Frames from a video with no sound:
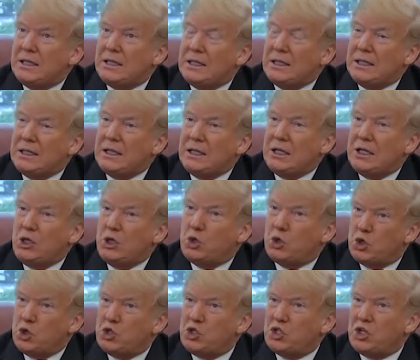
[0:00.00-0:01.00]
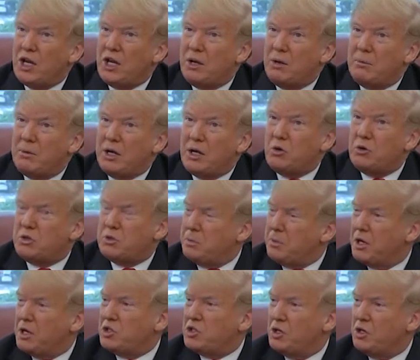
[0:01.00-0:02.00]
uh, you could say in many
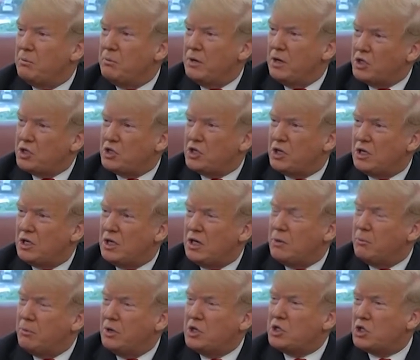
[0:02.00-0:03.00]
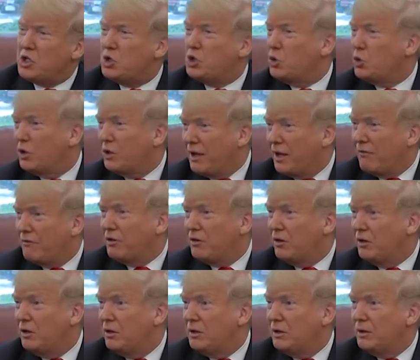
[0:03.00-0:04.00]
respects it makes it, it brings it to a level.